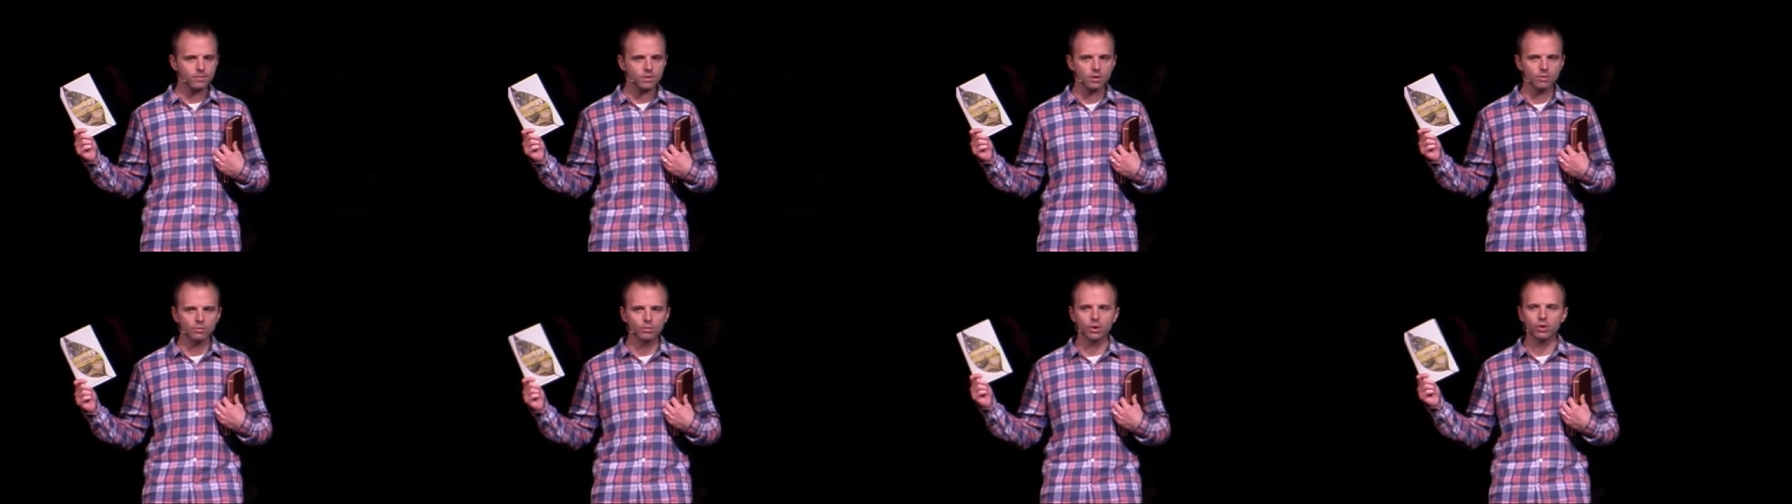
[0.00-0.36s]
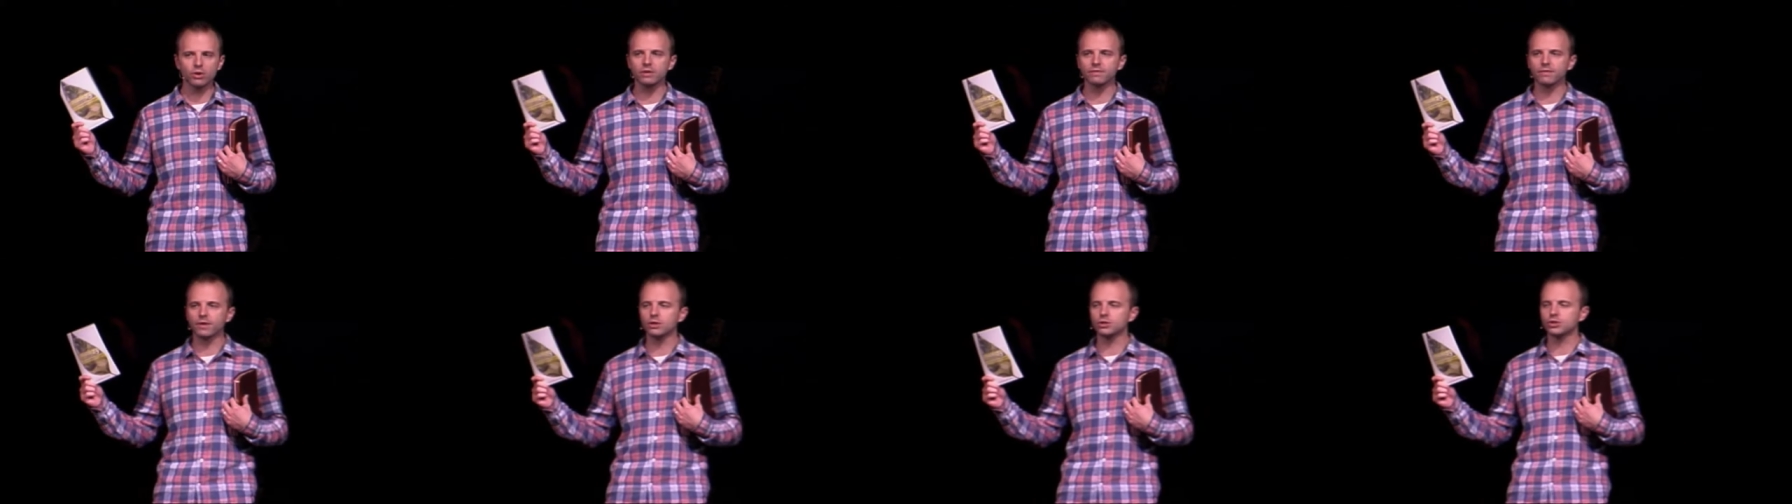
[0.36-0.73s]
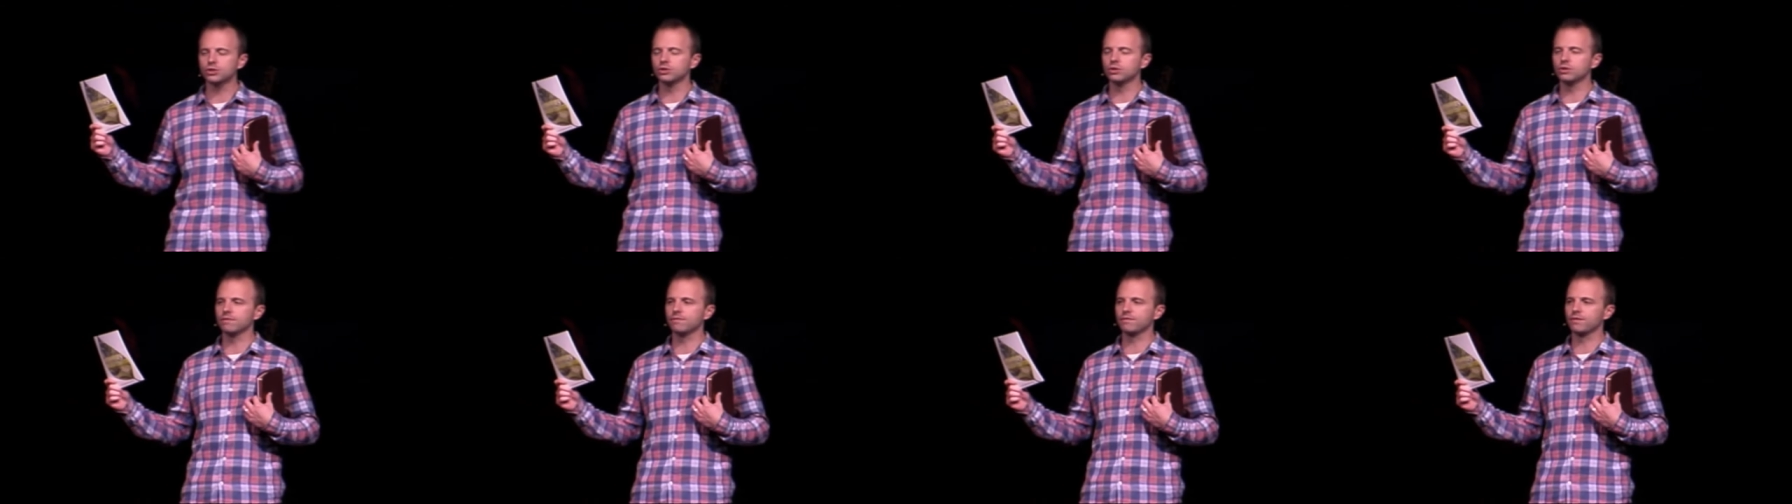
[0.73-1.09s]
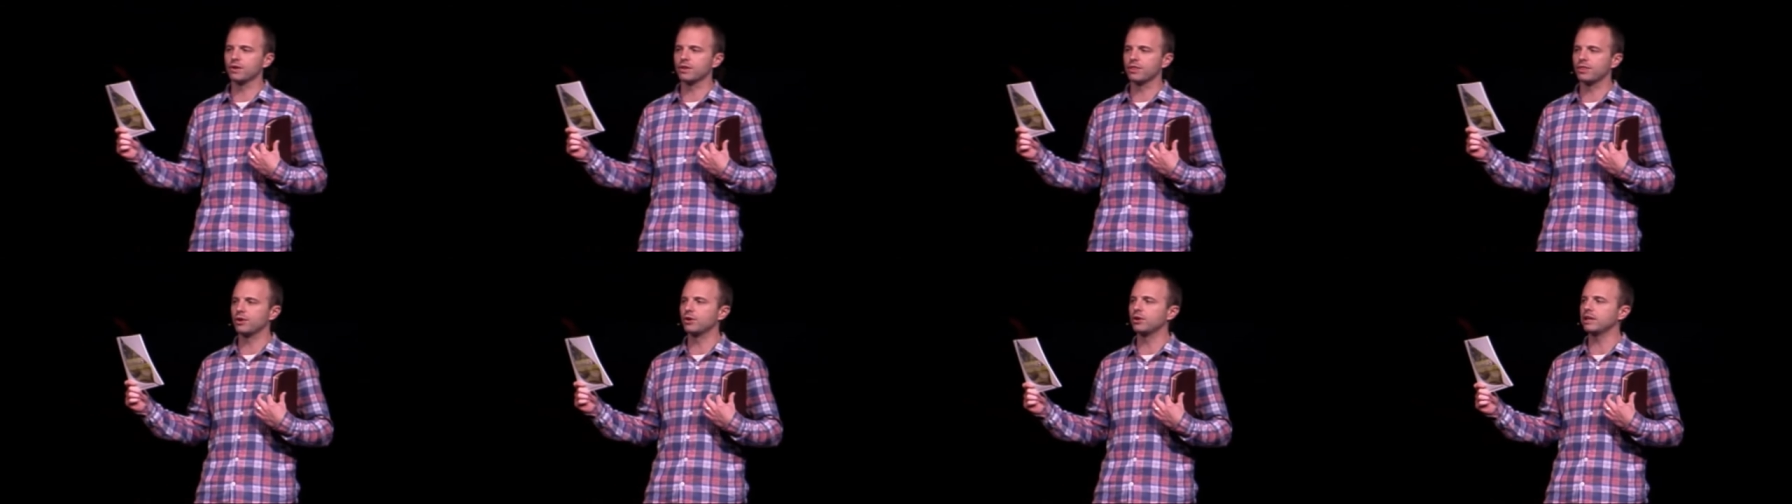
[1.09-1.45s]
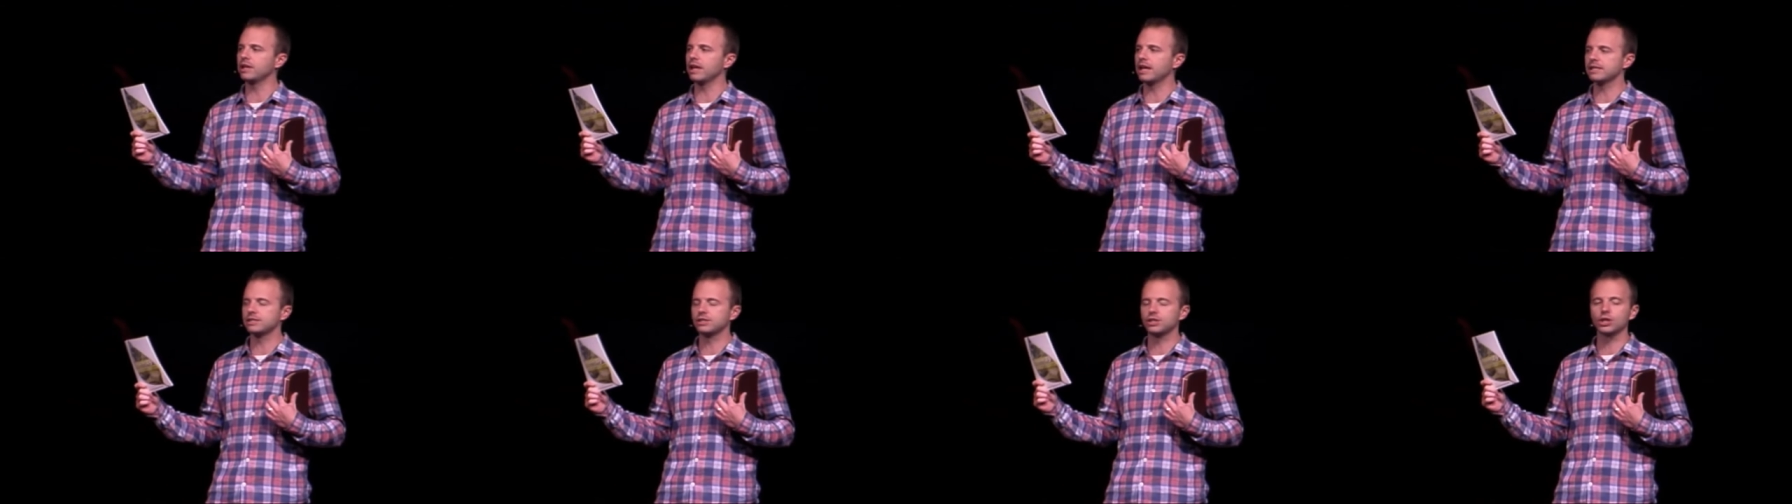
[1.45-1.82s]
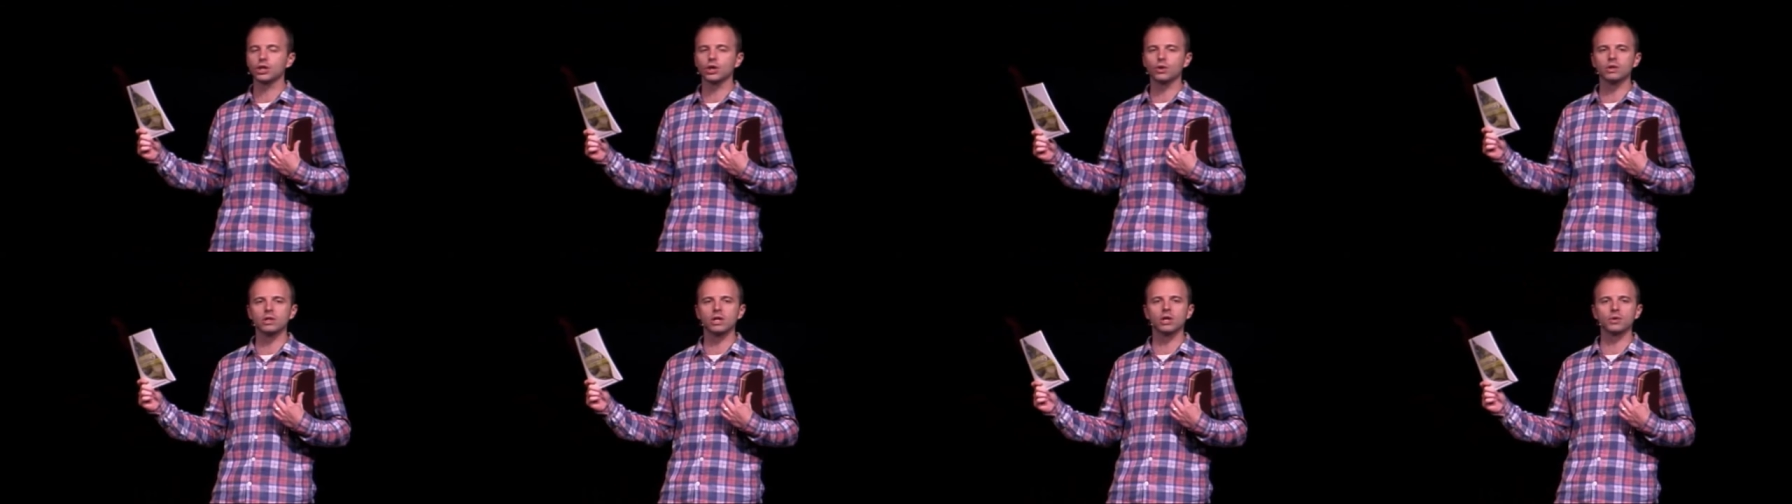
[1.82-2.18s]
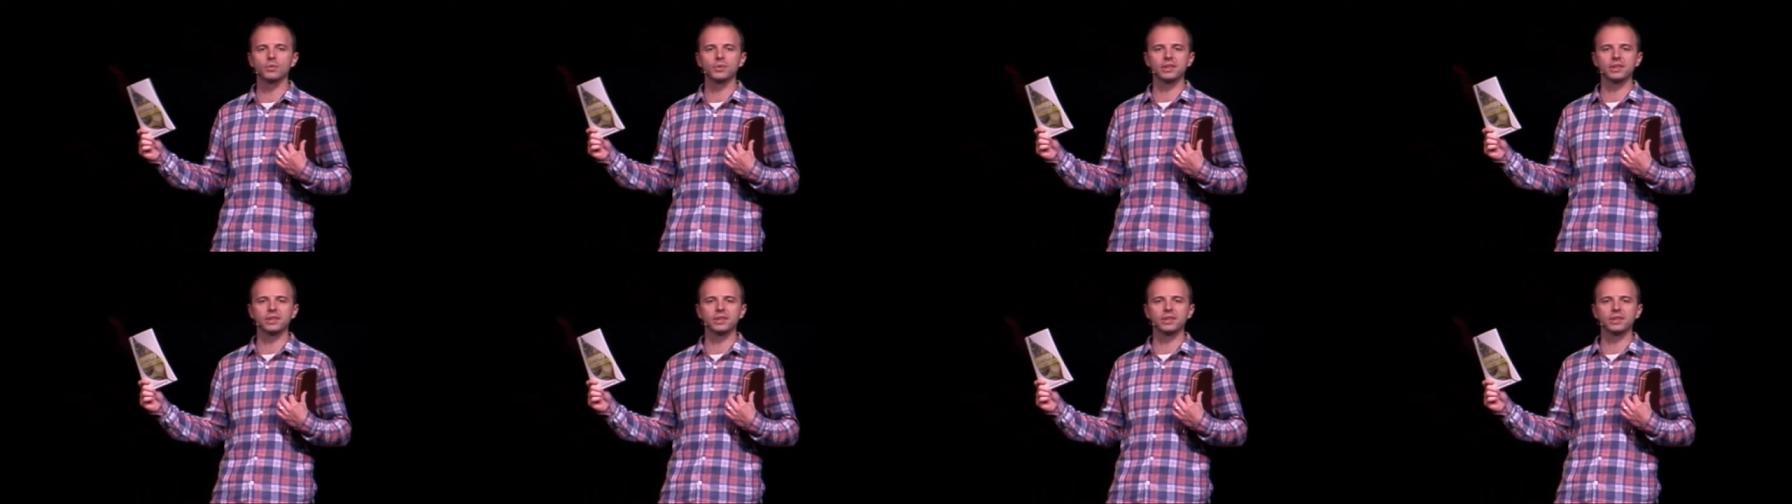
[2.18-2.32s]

I wrote a devotional for 30 days to go along